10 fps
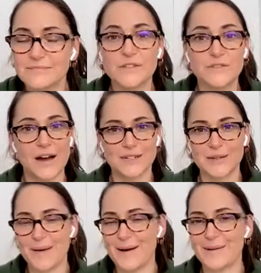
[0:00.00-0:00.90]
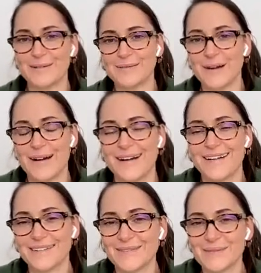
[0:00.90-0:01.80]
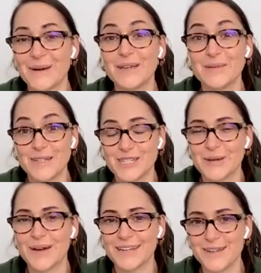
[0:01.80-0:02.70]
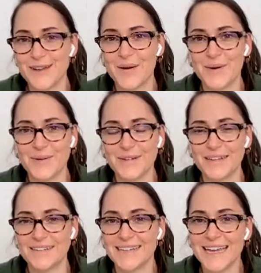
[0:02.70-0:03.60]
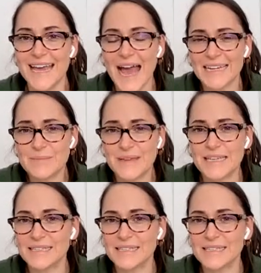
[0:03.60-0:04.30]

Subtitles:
you've talked about what you wish you had known, and any